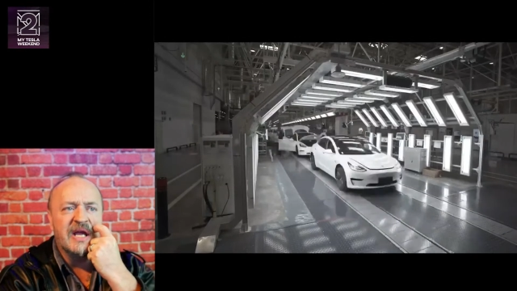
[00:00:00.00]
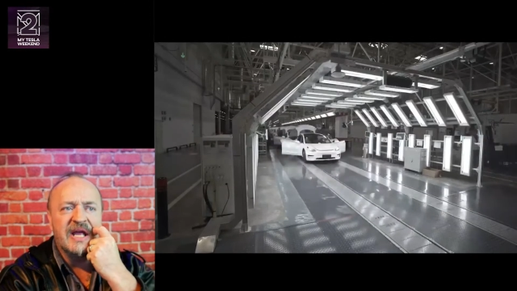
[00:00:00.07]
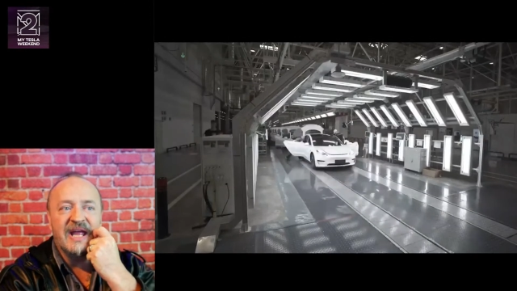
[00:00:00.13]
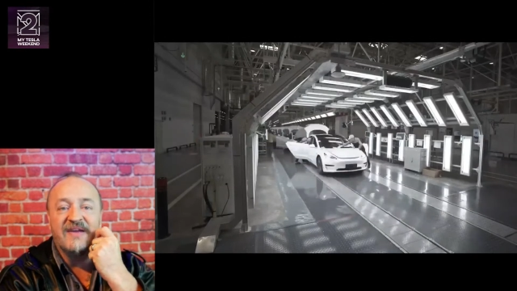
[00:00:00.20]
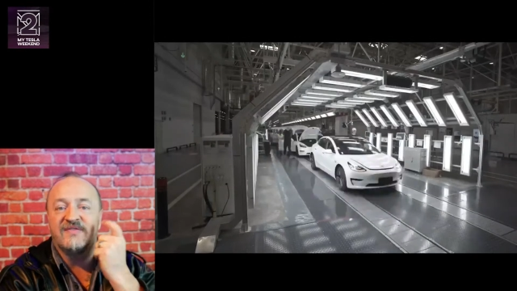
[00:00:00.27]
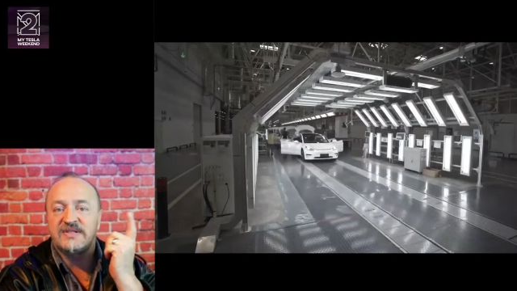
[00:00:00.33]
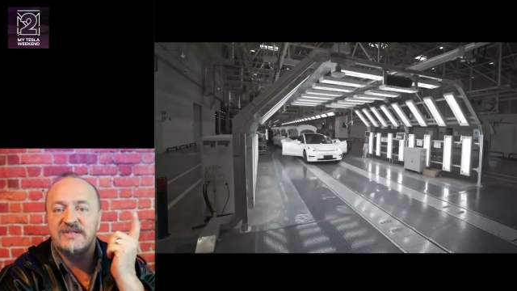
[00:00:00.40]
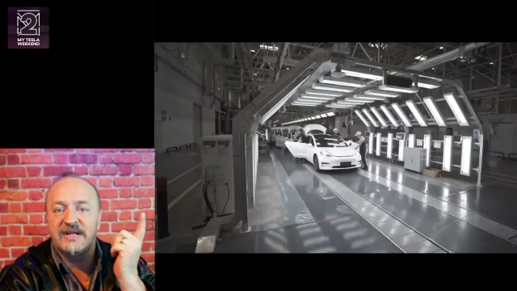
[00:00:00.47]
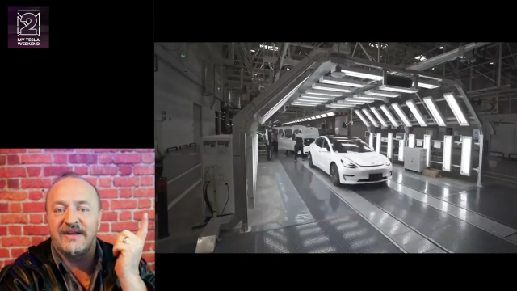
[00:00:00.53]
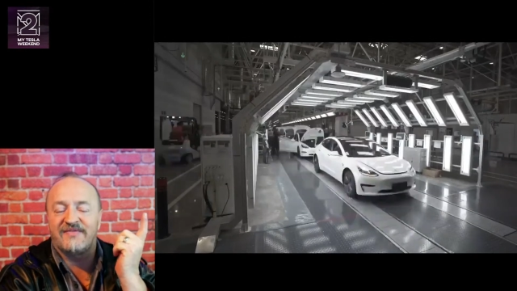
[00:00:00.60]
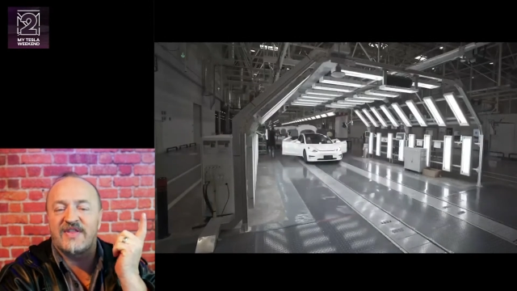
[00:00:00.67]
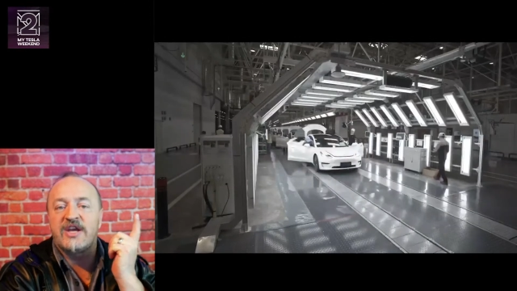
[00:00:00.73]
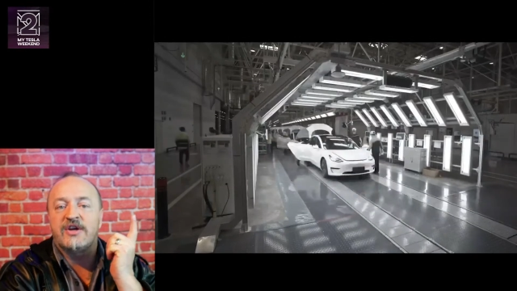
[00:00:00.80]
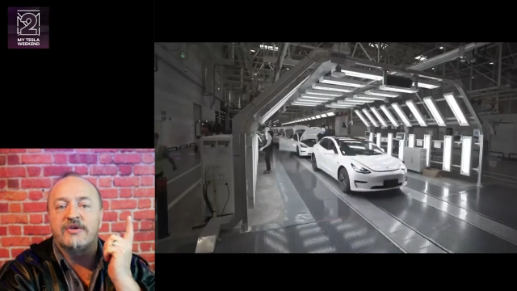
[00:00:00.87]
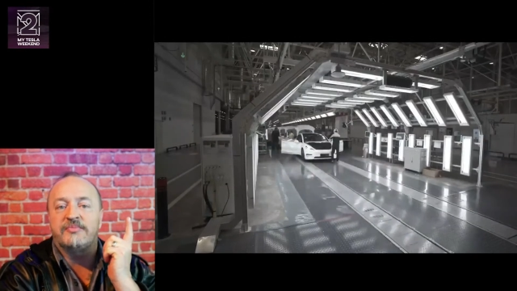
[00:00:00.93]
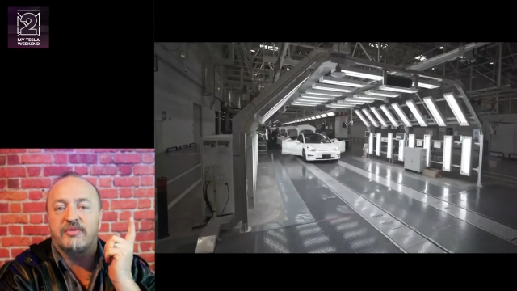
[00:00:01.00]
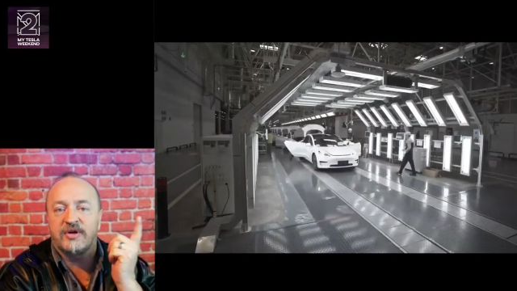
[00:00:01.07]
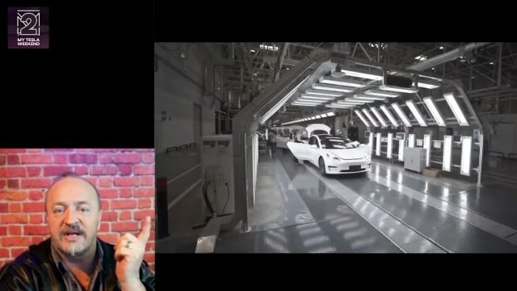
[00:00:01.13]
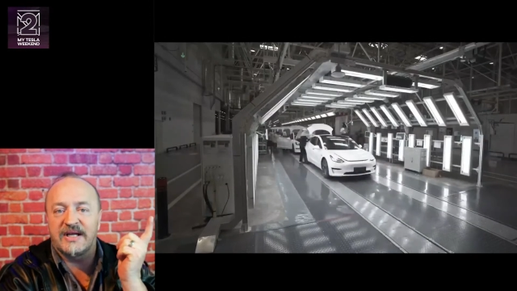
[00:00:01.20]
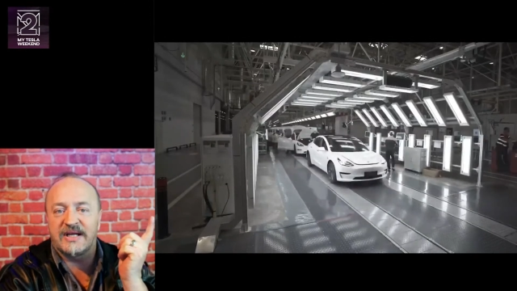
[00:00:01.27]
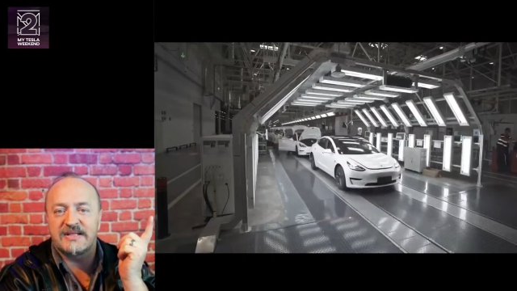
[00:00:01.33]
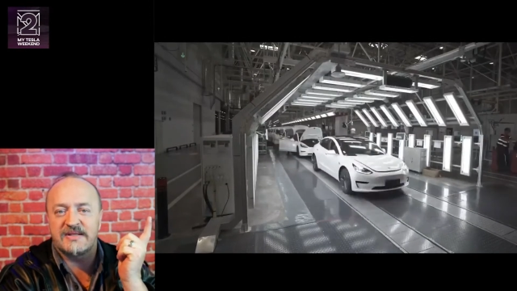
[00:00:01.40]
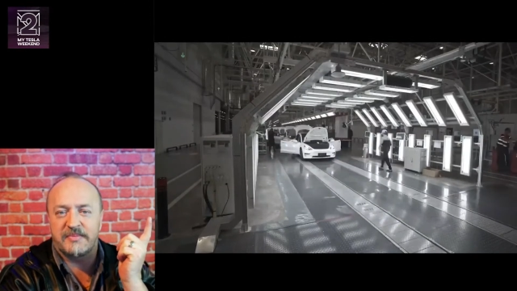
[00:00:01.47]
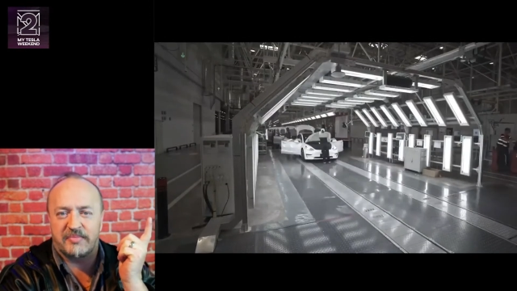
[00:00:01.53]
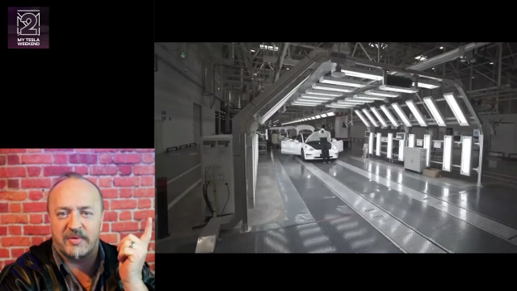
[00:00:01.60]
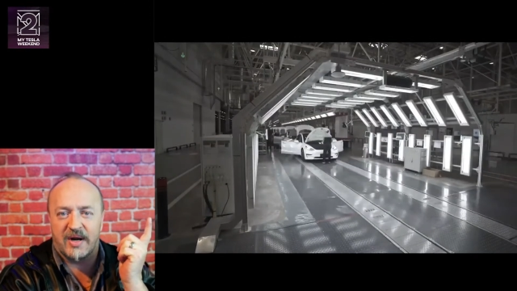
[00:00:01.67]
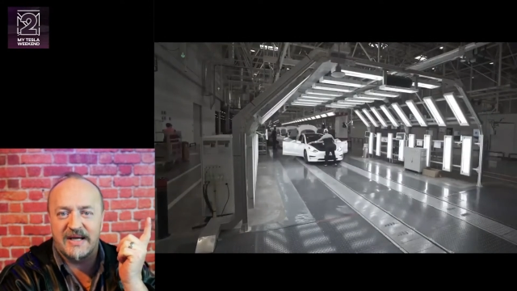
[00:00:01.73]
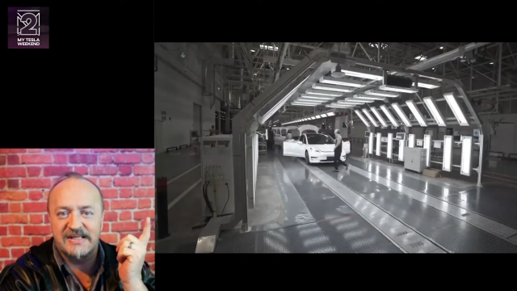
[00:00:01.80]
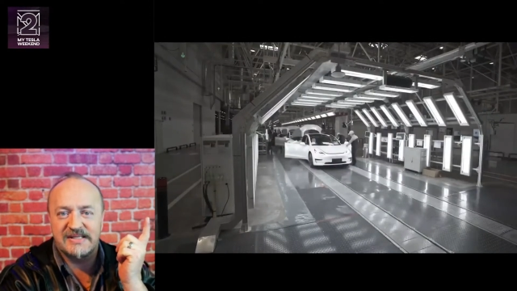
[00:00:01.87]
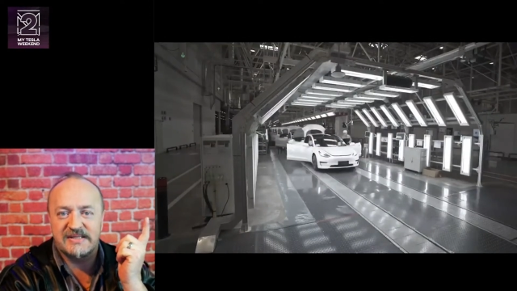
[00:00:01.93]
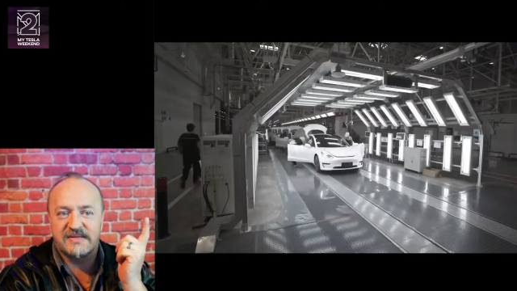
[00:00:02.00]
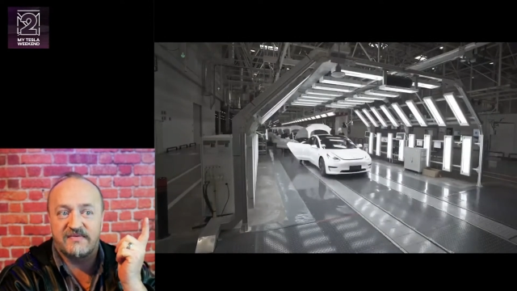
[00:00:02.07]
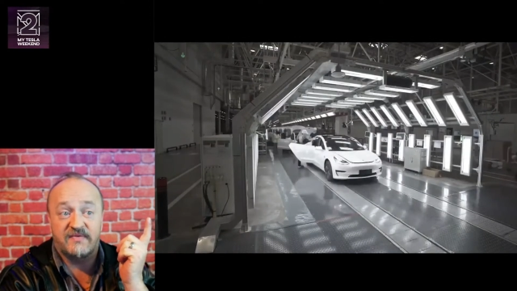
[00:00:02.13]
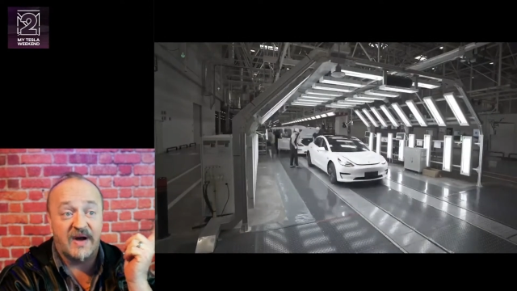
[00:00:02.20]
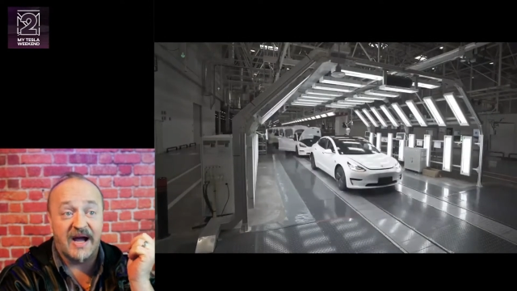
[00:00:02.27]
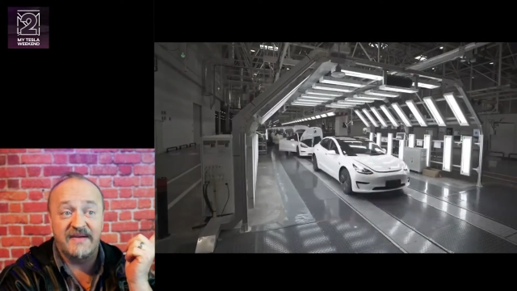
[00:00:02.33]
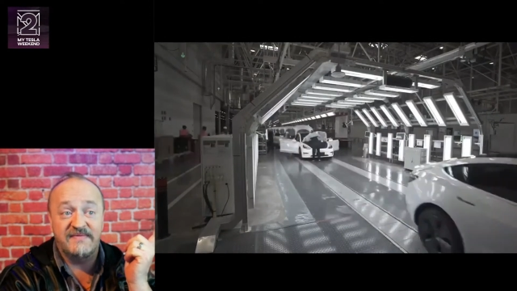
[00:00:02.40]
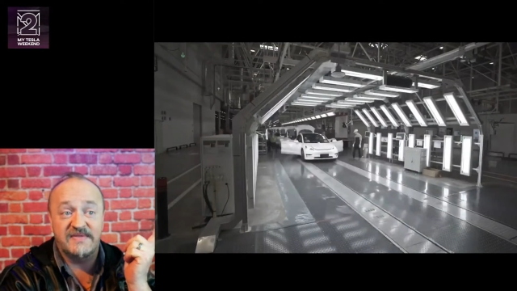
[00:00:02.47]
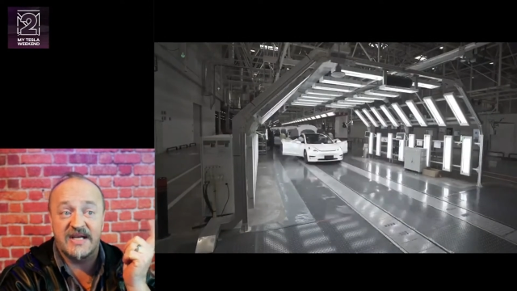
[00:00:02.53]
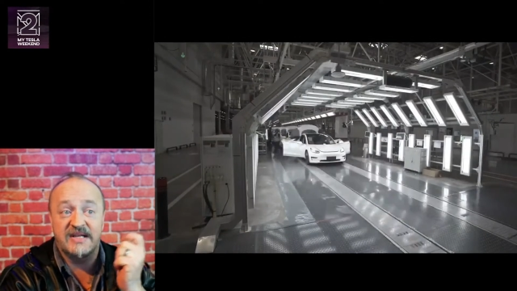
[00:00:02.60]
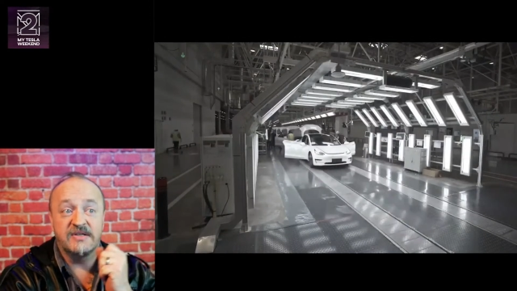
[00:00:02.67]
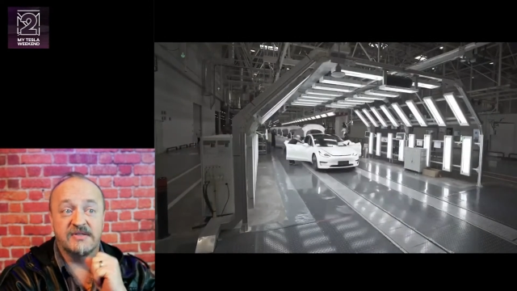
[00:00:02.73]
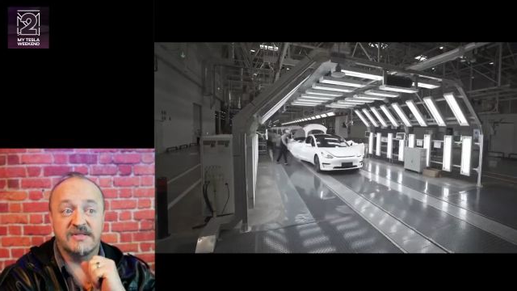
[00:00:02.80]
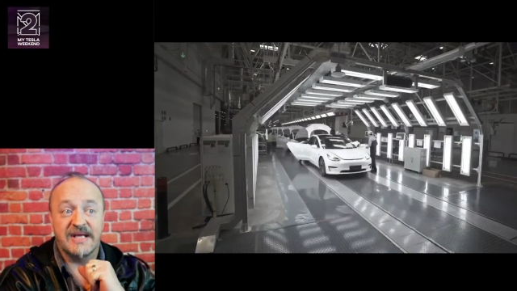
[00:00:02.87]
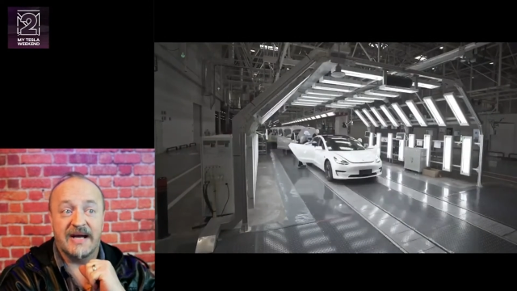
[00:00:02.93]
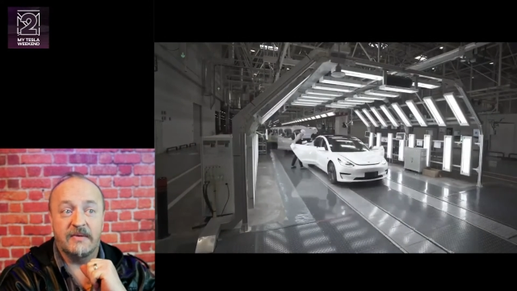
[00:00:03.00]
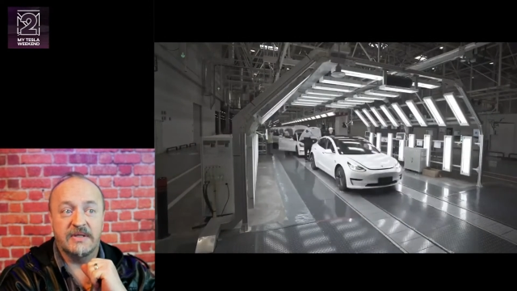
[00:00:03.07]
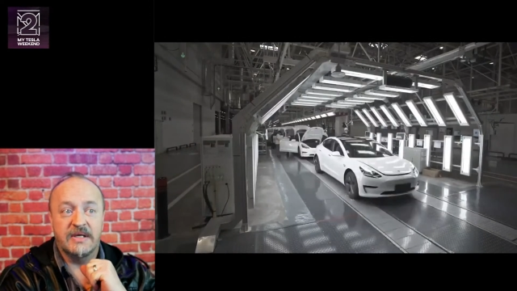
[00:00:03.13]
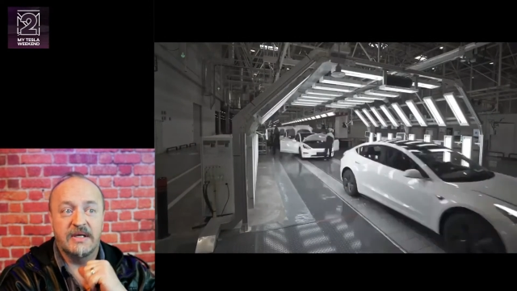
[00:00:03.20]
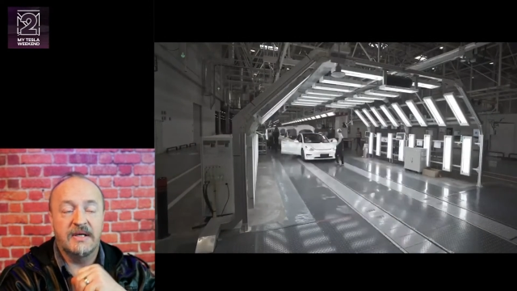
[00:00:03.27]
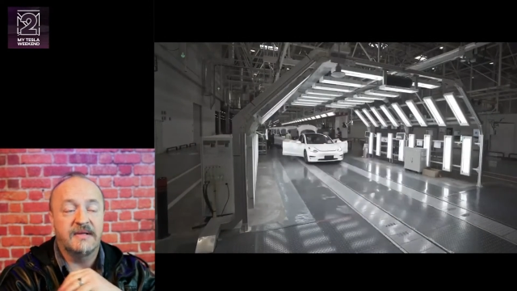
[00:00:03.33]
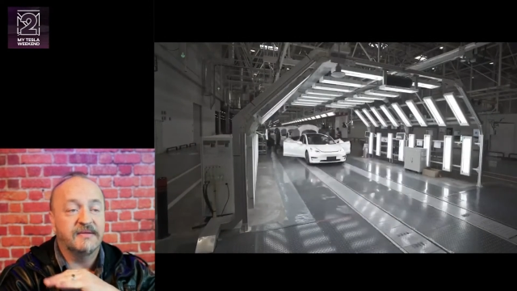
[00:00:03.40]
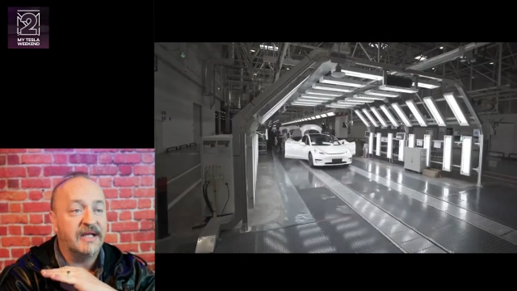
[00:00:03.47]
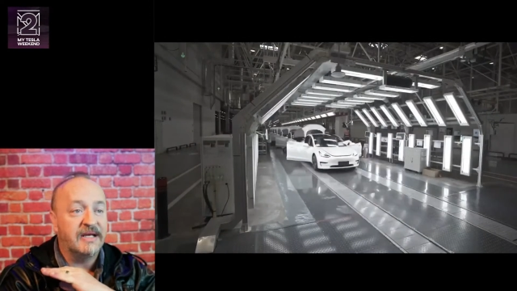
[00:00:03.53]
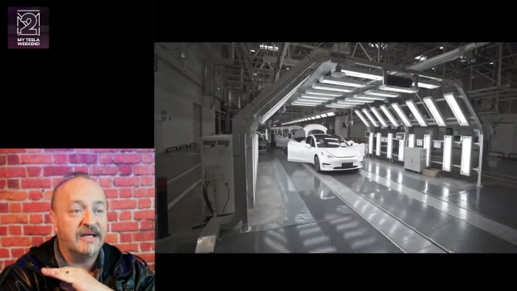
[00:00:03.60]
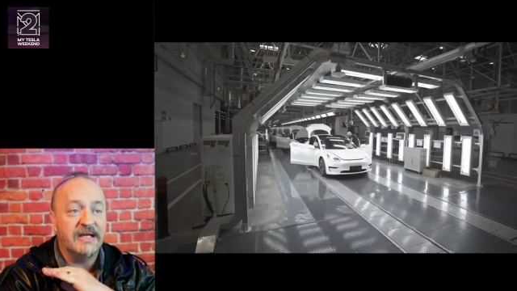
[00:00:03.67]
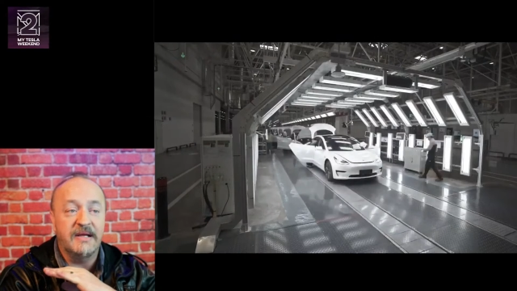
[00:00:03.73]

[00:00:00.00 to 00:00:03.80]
if they could predict the price 5-10 years out, they'd